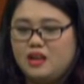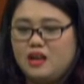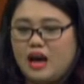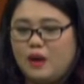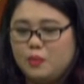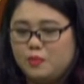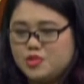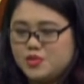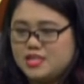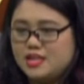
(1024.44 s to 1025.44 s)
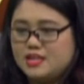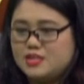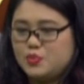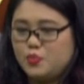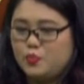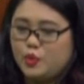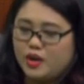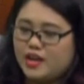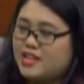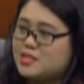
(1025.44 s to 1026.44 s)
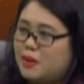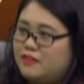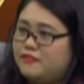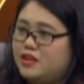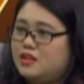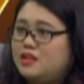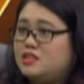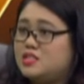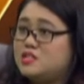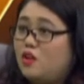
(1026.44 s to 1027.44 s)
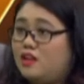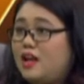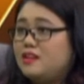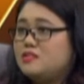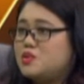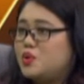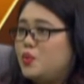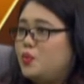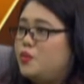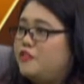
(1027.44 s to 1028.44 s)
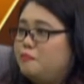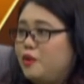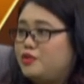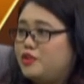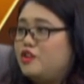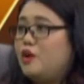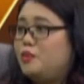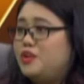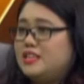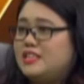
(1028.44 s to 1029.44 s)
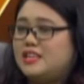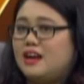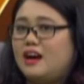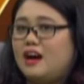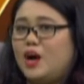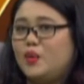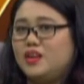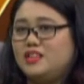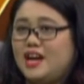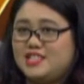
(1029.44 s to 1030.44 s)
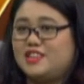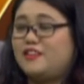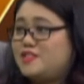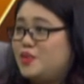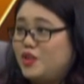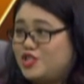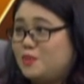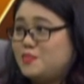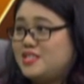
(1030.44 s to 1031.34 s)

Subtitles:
most recent is, we want to expand further than just online. So we've brought to the community the Artsy Craftsy workshops.